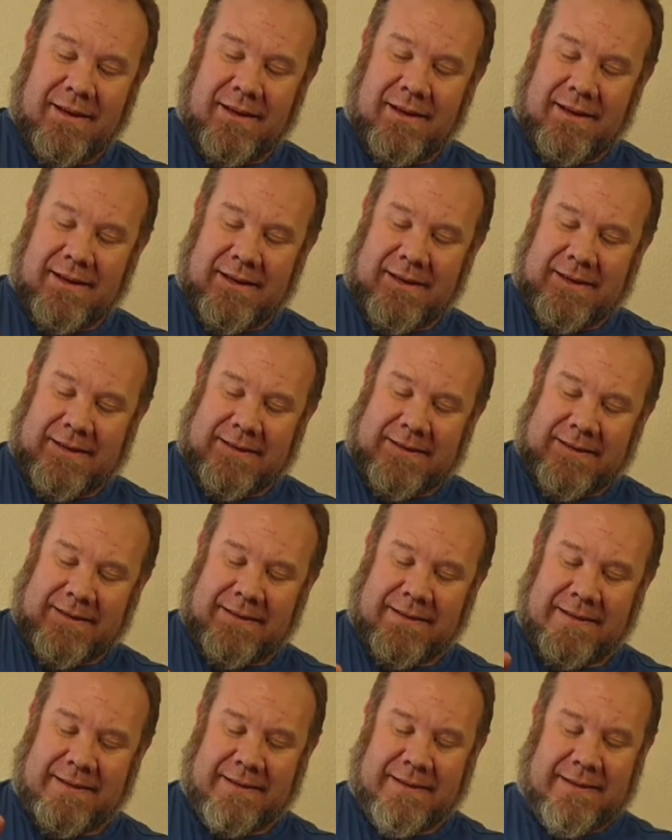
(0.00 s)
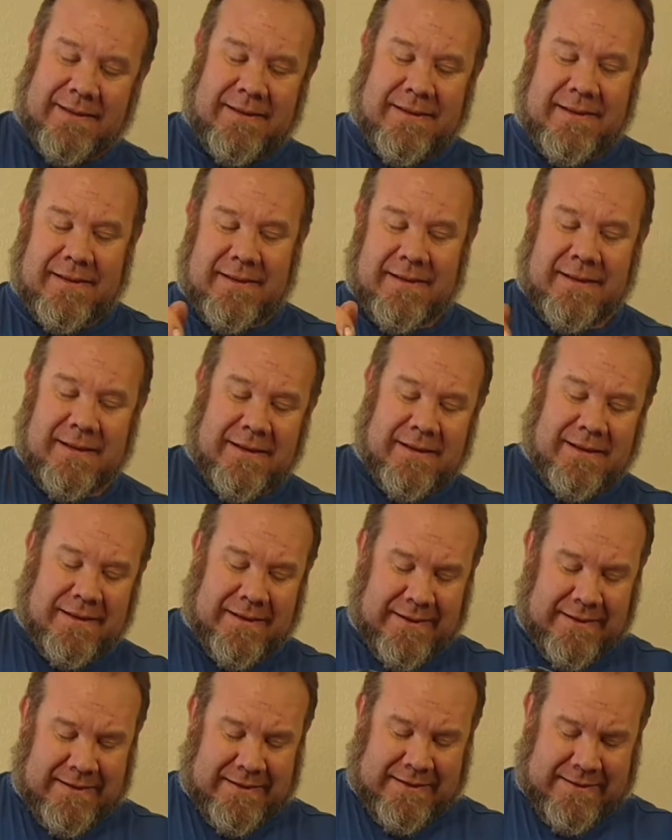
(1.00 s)

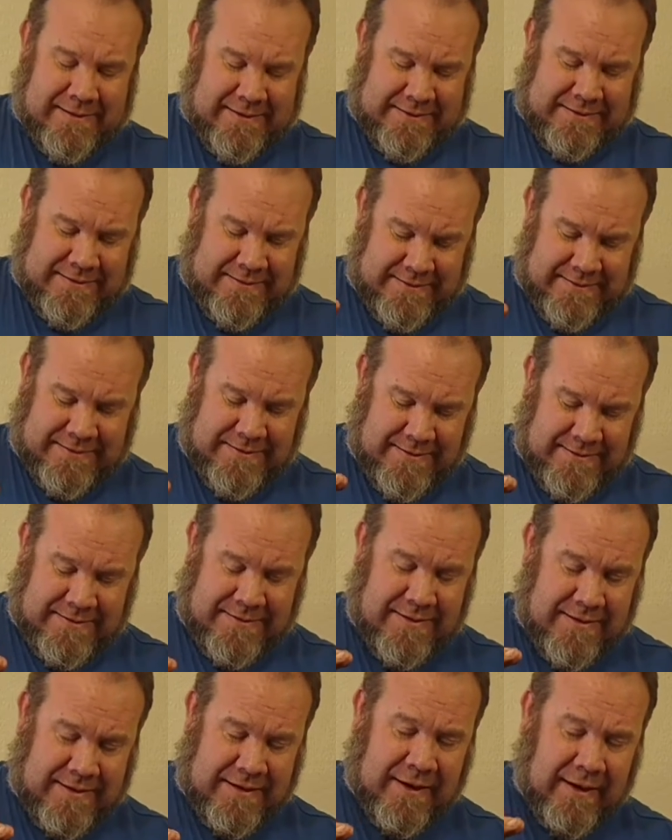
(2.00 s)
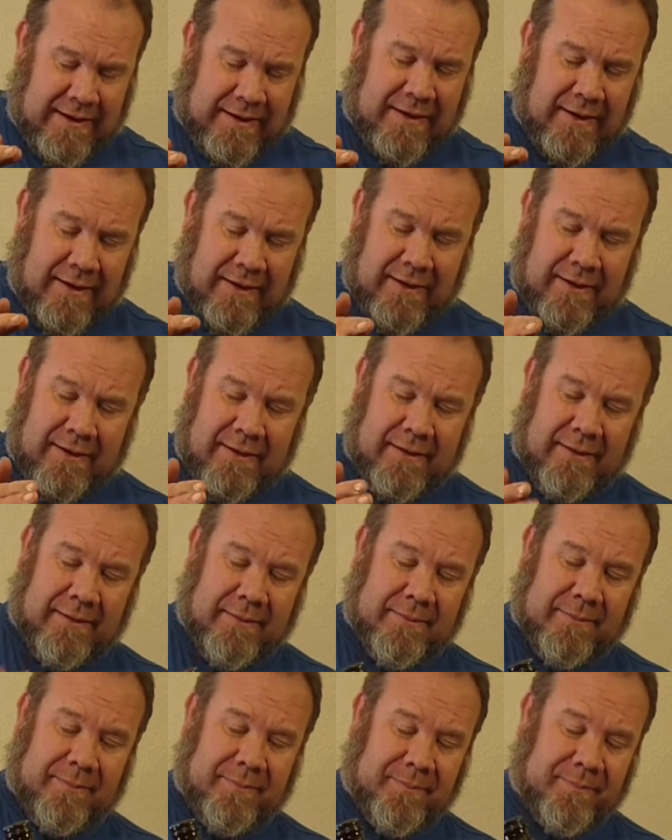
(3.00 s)

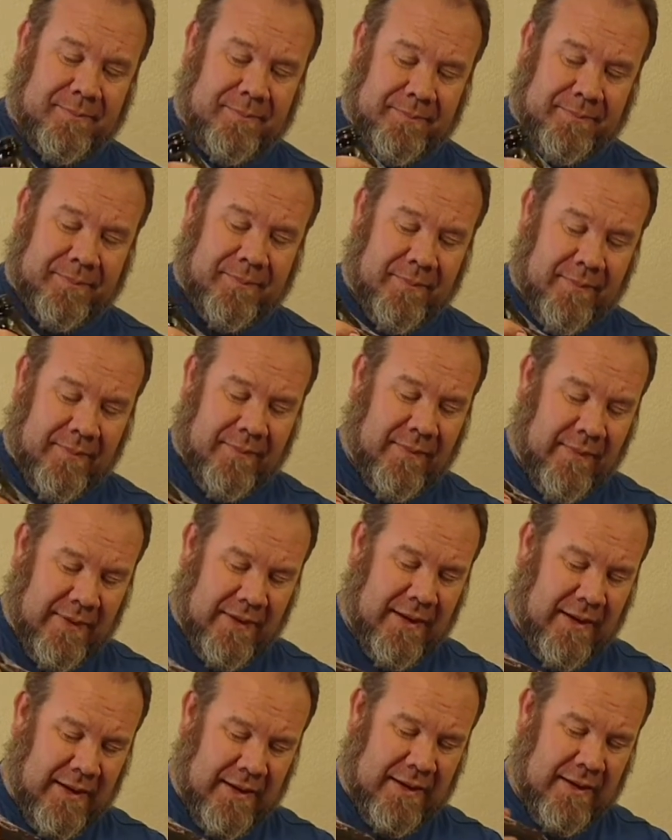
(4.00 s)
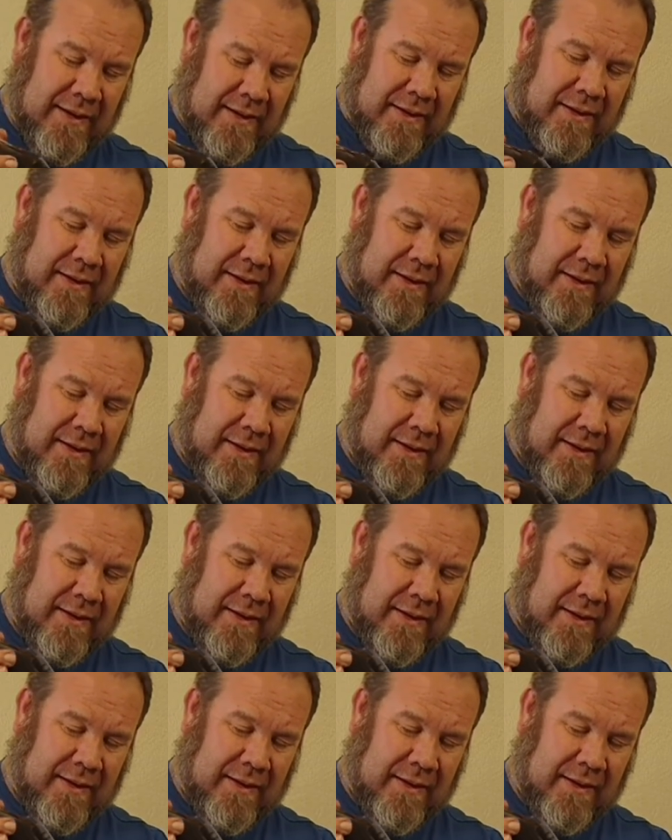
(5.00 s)
[no speech]